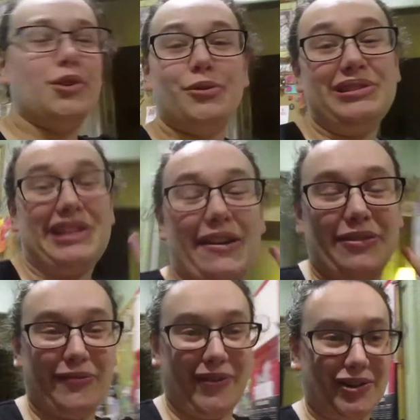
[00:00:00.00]
Tuesday
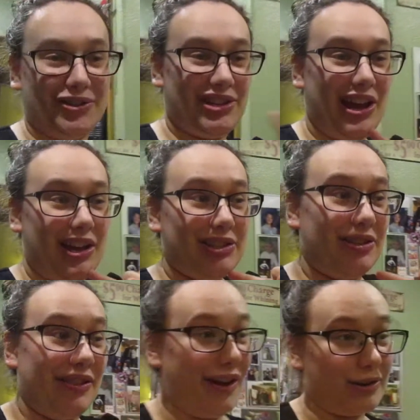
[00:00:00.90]
the 1st. So
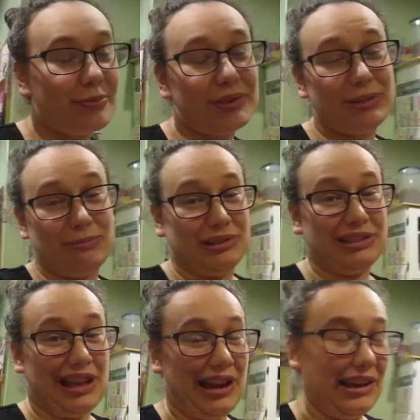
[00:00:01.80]
that'll be super
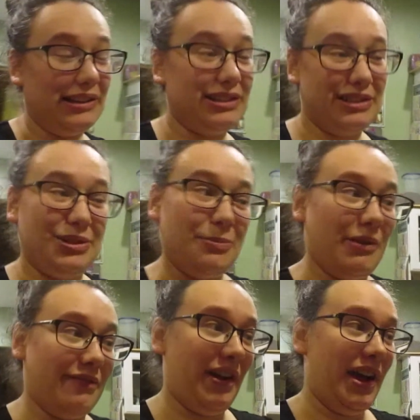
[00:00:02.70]
exciting and
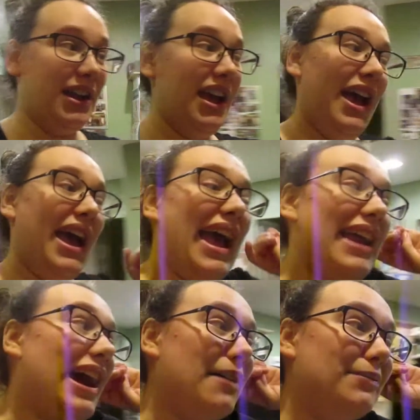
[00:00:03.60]
super fun.
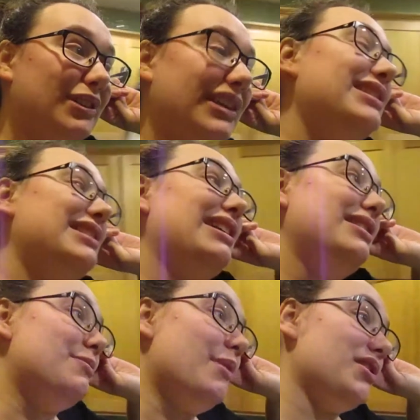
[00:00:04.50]
And I'm really
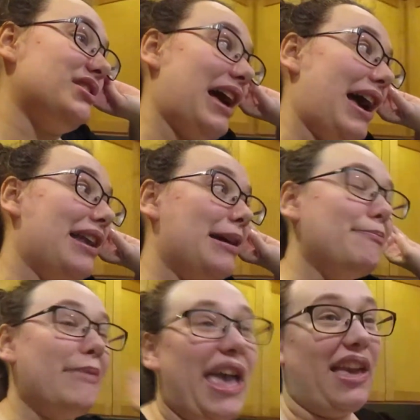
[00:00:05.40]
excited to watch that. And I
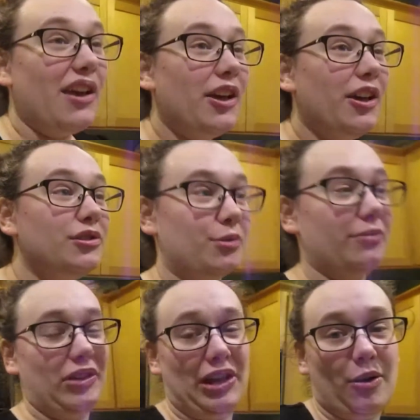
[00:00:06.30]
might do a
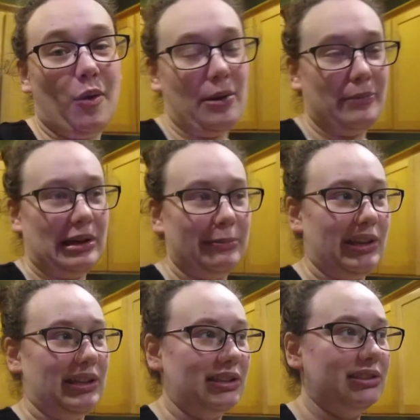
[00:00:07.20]
video on my
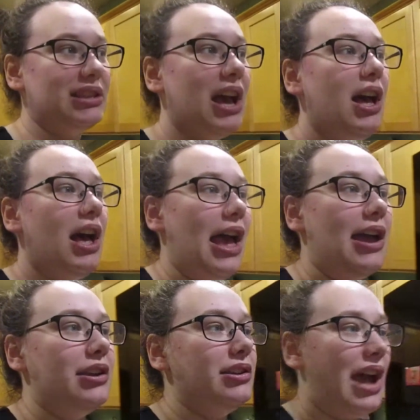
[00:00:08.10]
opinions
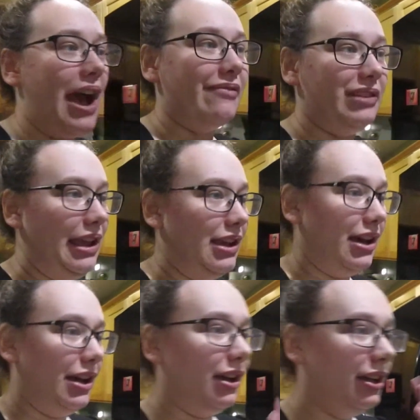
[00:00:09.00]
and have like
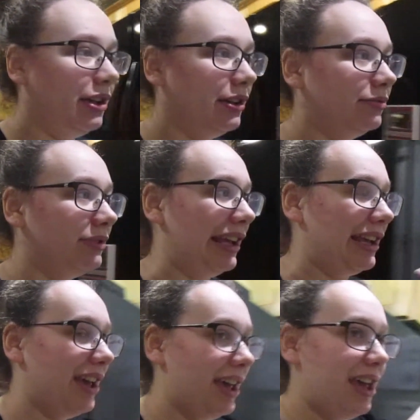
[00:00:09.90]
a,
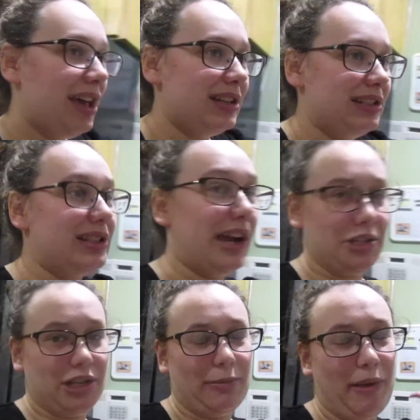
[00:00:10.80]
like,
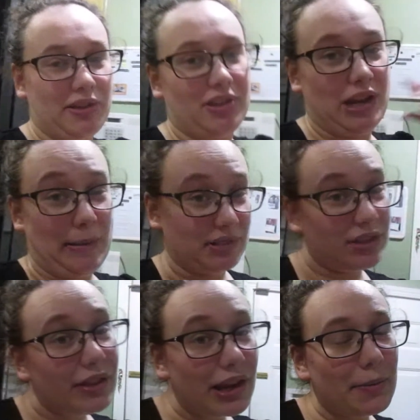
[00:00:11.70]
discussion about each
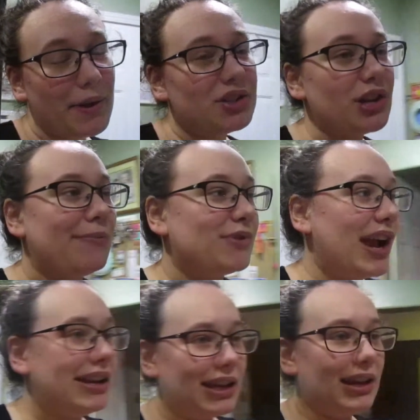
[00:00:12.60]
episode that I watch. I'm
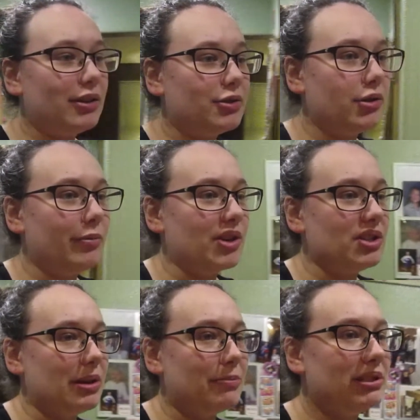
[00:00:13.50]
trying to get Andrew to watch
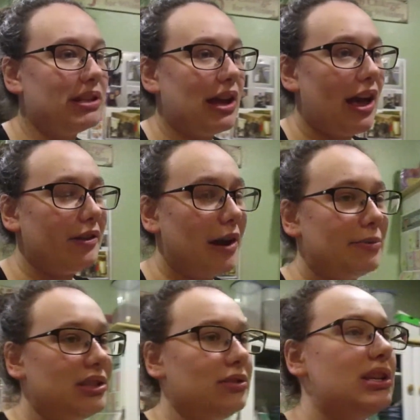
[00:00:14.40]
the other
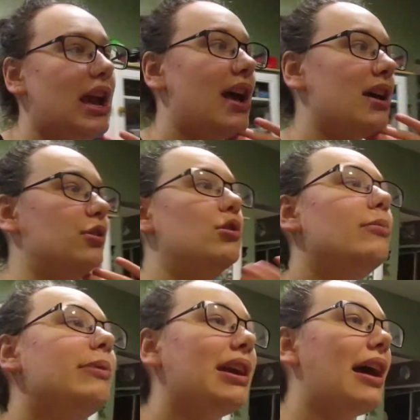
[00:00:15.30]
episodes.
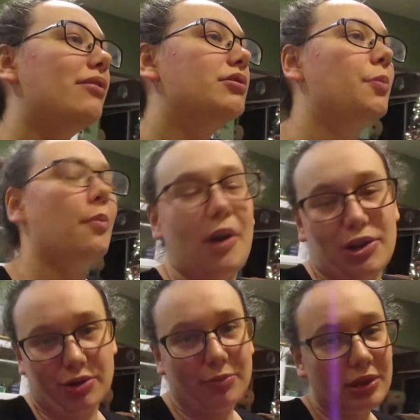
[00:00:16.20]
Nobody else will
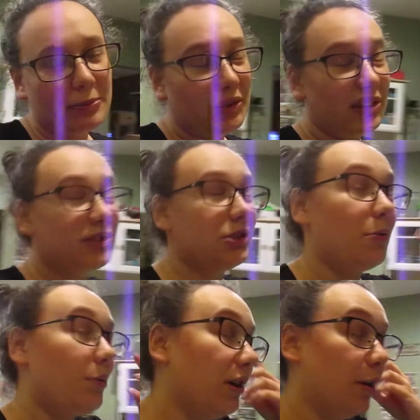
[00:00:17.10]
watch them with me,
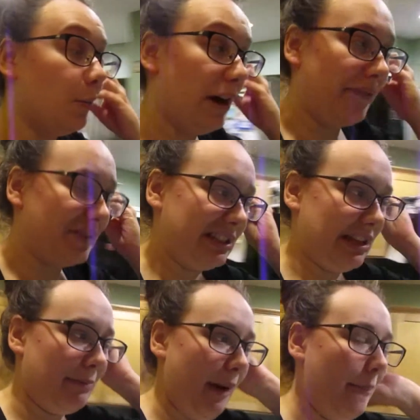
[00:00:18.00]
so we'll have to
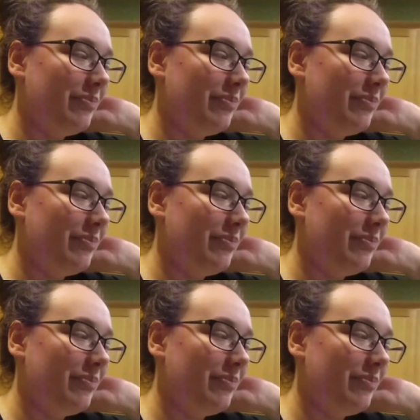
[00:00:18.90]
see. But